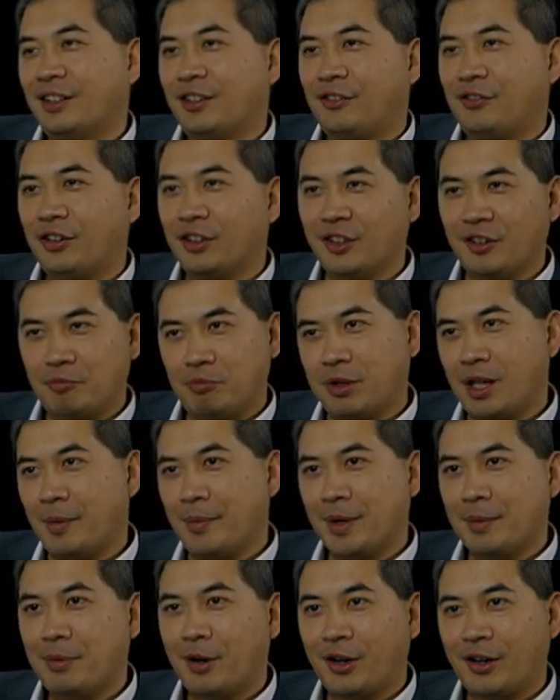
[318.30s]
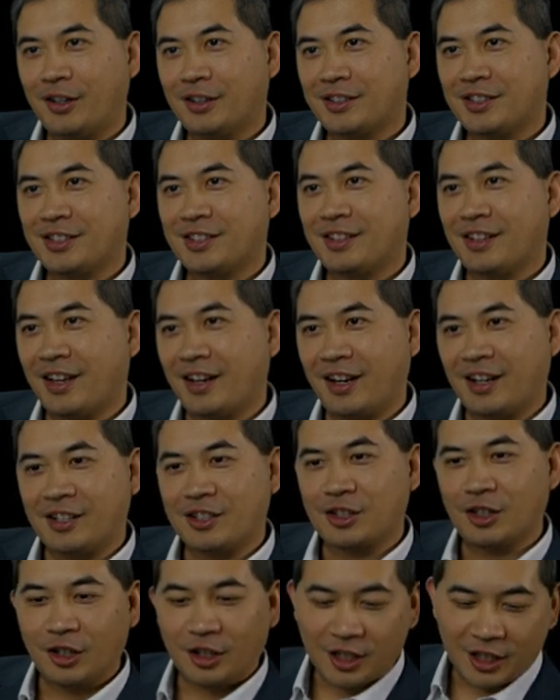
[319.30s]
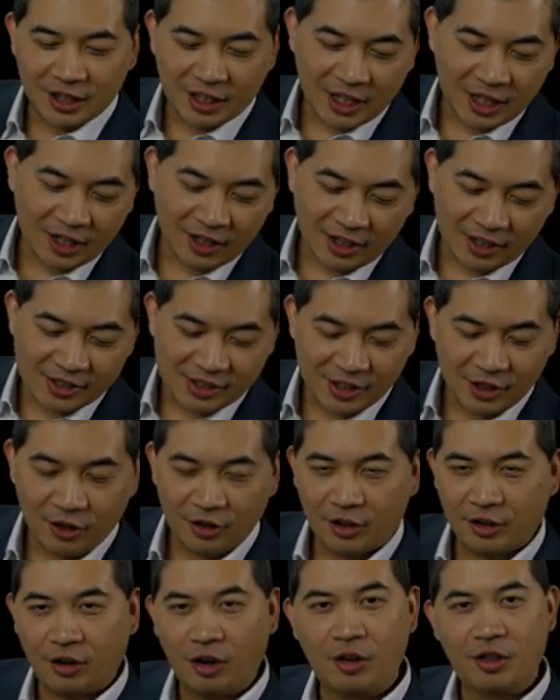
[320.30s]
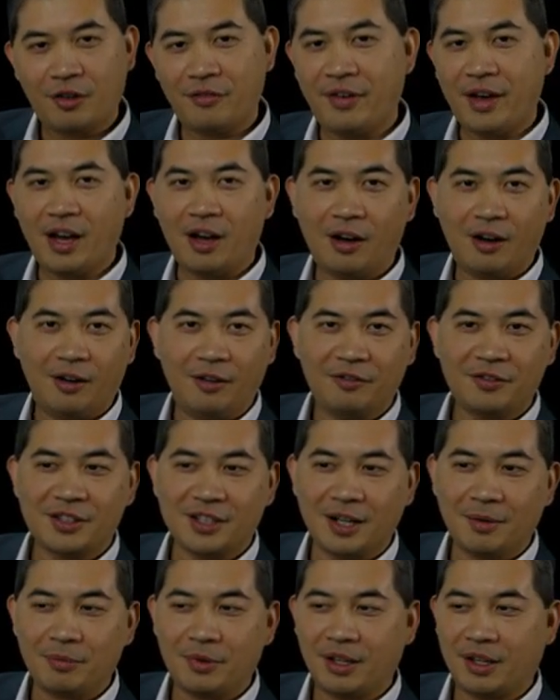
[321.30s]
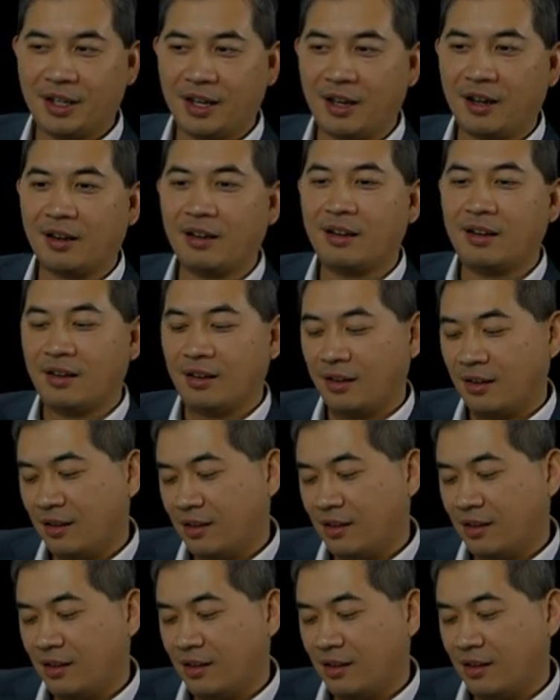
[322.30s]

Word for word: full of plumbing parts and i just look in there and i see all, all the valves and i'm thinking